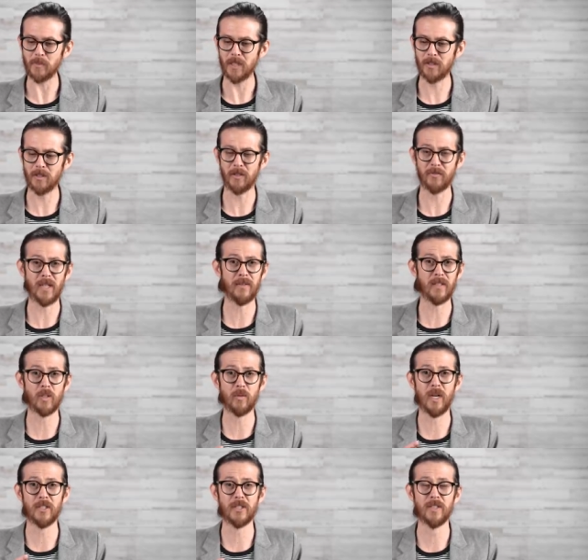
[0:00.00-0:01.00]
So if you have any
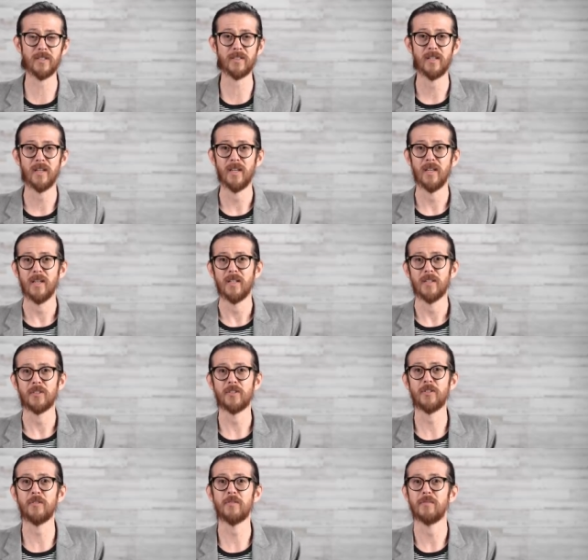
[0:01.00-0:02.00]
questions,
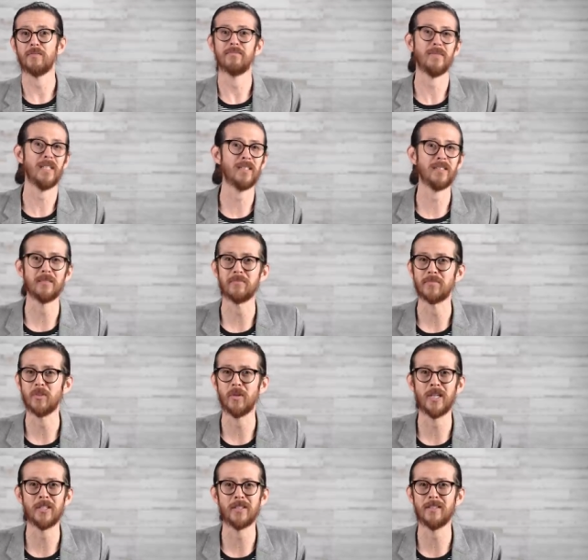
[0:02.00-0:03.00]
shoot me some
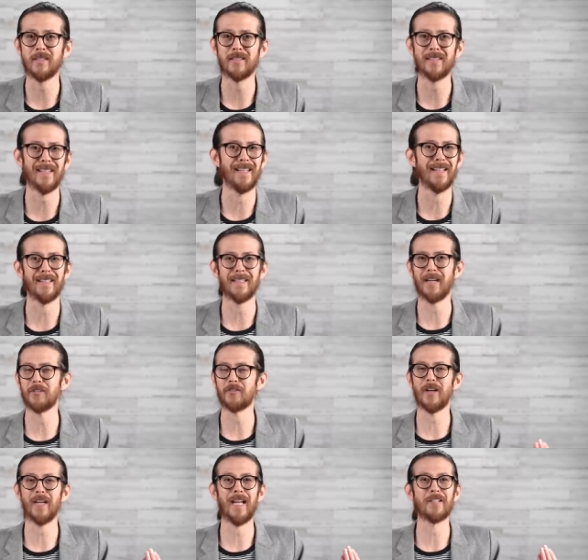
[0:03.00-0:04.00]
questions and I'll
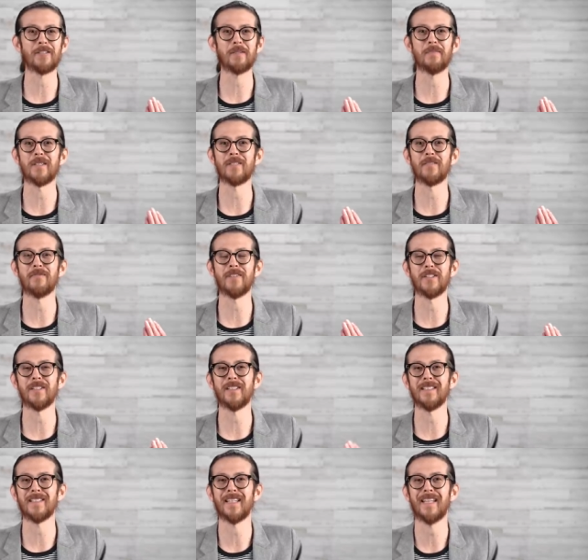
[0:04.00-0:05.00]
try to answer them as
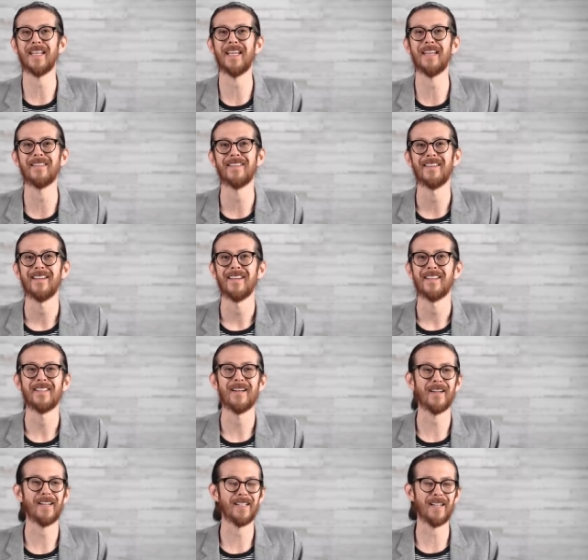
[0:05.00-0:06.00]
efficiently as I can.
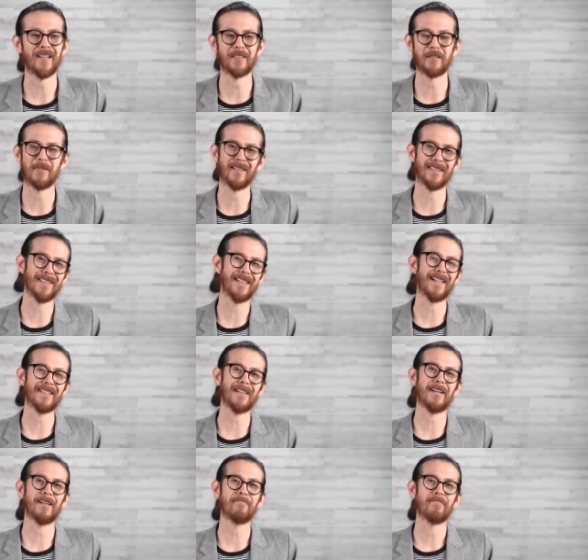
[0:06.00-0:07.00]

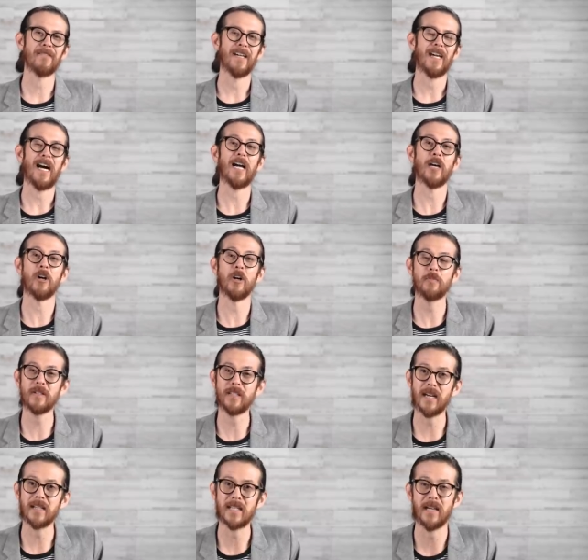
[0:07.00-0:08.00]
doc@drmotley.com. I hope you
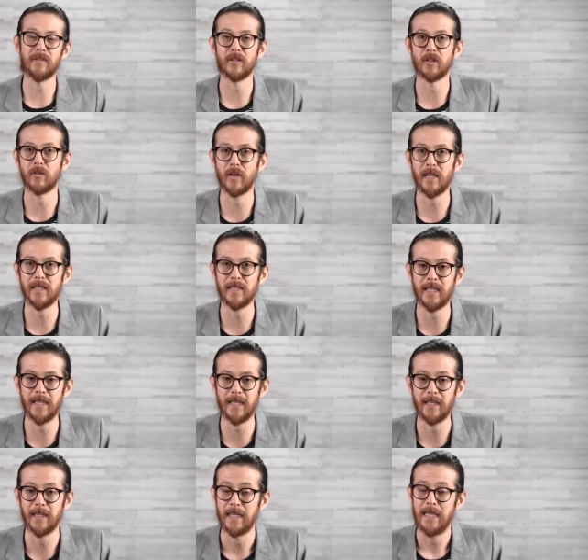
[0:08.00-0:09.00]
guys have a great
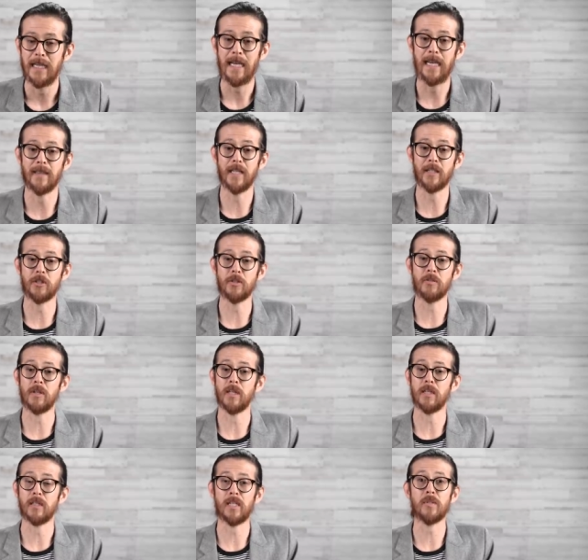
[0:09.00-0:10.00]
day and that you
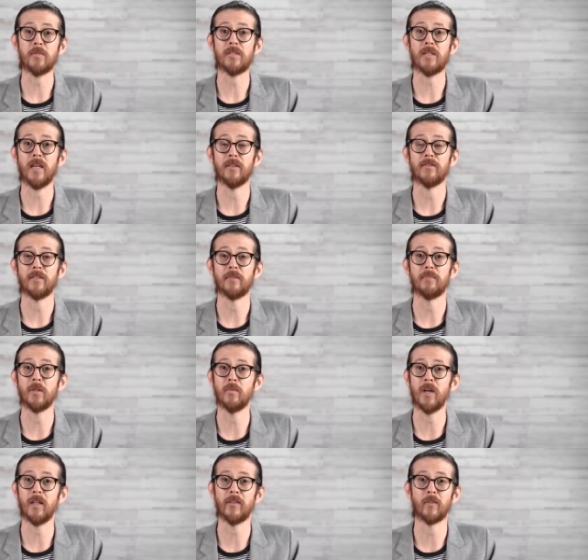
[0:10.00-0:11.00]
keep safe. Be
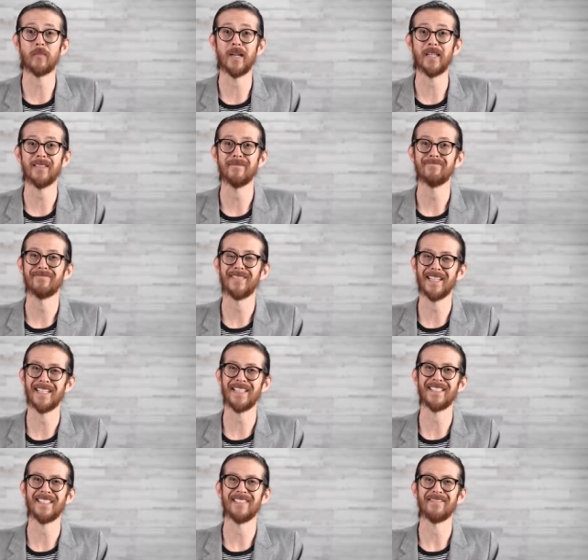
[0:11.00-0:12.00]
well, everybody. Take it
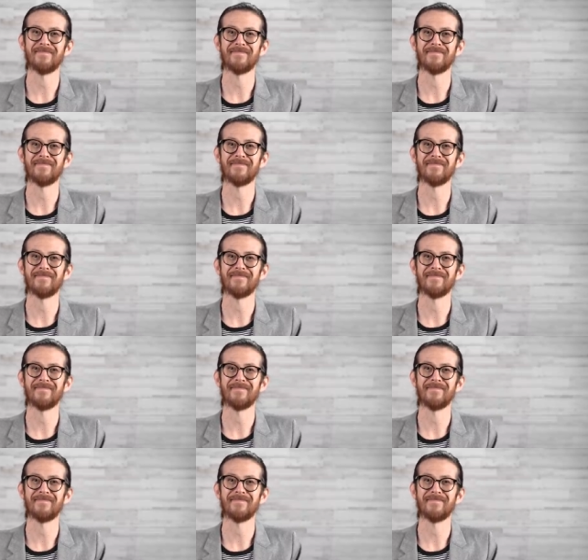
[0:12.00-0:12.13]
easy.